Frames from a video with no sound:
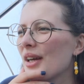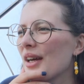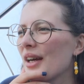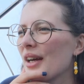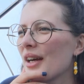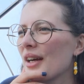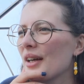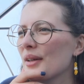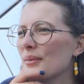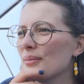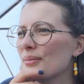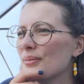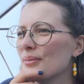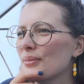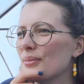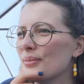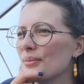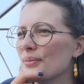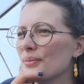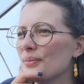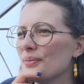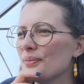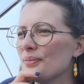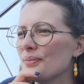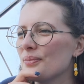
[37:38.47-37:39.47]

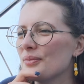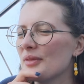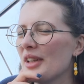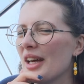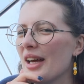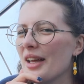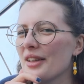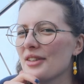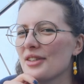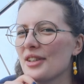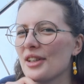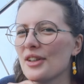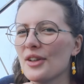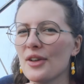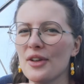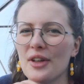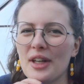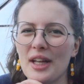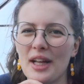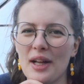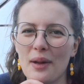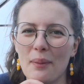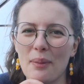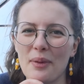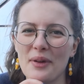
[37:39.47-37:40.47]
Um, asking on
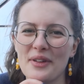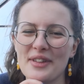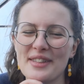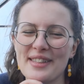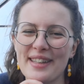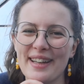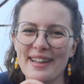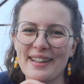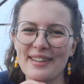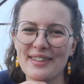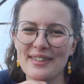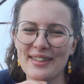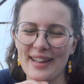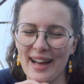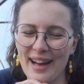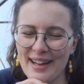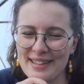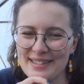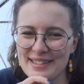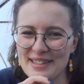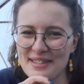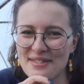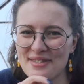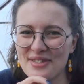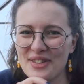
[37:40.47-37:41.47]
help on TikTok,
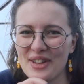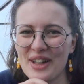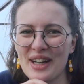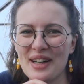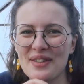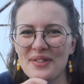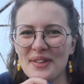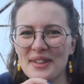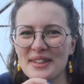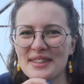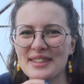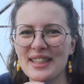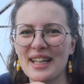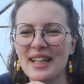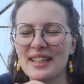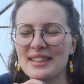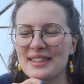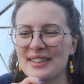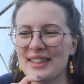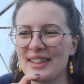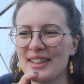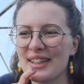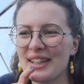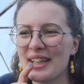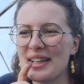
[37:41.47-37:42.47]
asking for help on
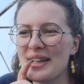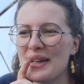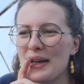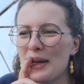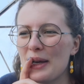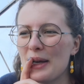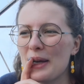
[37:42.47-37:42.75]
TikTok.